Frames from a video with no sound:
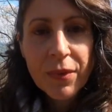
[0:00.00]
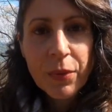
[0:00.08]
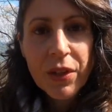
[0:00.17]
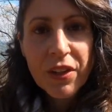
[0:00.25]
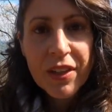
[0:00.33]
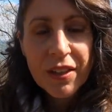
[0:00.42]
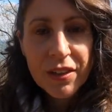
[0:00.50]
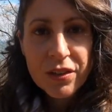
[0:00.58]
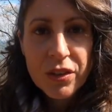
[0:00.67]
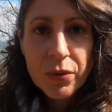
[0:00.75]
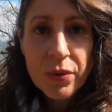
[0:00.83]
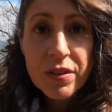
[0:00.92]
We are here
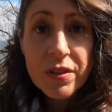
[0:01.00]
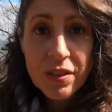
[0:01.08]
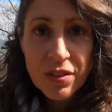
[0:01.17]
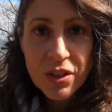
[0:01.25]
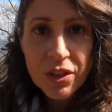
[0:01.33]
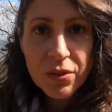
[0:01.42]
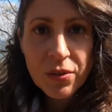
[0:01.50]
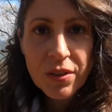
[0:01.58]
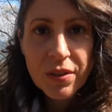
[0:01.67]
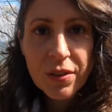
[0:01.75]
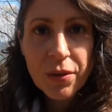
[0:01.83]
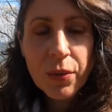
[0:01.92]
to assist you.
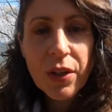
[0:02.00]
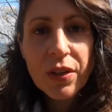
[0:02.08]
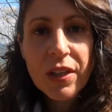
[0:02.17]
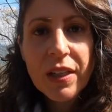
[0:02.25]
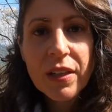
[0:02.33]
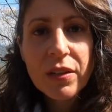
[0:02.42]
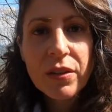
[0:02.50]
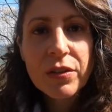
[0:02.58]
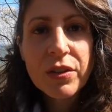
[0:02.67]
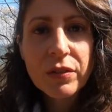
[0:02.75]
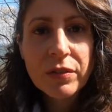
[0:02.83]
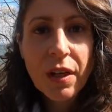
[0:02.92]
We are here
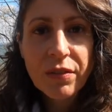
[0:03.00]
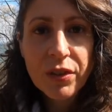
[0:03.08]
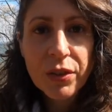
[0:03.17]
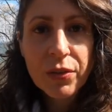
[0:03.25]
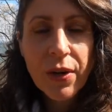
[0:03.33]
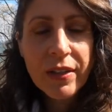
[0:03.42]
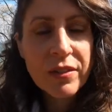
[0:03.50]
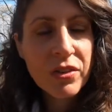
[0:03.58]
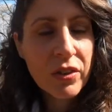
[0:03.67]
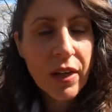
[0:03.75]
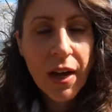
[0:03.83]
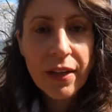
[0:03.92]
to love you and to
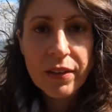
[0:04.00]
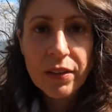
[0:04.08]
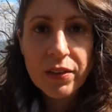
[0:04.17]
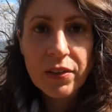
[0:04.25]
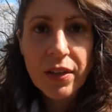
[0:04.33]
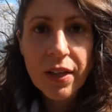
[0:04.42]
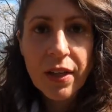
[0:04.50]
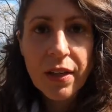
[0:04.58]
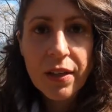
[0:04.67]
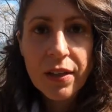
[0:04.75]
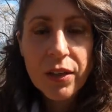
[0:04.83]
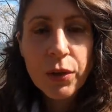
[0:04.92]
guide you.
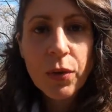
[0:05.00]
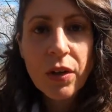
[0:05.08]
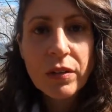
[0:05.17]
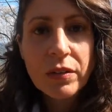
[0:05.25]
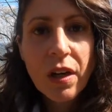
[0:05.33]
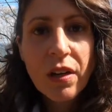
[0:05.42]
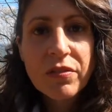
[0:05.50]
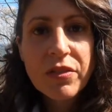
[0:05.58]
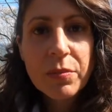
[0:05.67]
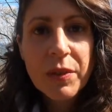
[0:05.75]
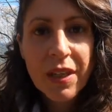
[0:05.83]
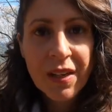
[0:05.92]
You are
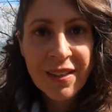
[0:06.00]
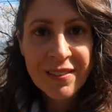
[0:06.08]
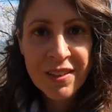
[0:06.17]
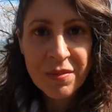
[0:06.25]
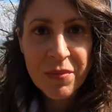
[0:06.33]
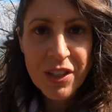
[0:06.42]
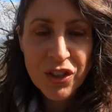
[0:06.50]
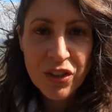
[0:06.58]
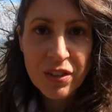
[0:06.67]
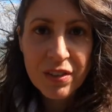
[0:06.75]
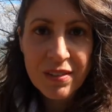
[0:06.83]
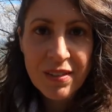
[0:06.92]
loved beyond
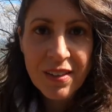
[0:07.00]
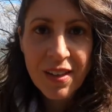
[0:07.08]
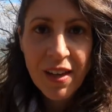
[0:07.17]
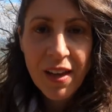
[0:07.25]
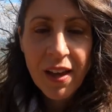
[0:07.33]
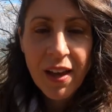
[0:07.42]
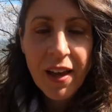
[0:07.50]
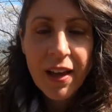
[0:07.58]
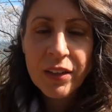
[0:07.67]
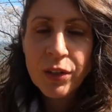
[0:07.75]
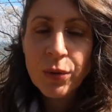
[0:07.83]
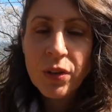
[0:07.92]
measure,
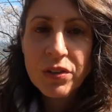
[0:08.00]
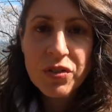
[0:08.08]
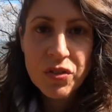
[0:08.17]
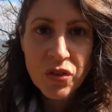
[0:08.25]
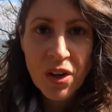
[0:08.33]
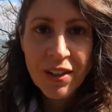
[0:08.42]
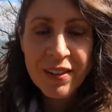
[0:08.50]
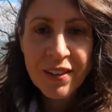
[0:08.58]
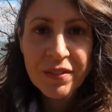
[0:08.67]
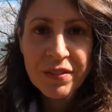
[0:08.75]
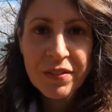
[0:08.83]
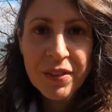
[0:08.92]
and you are strong enough.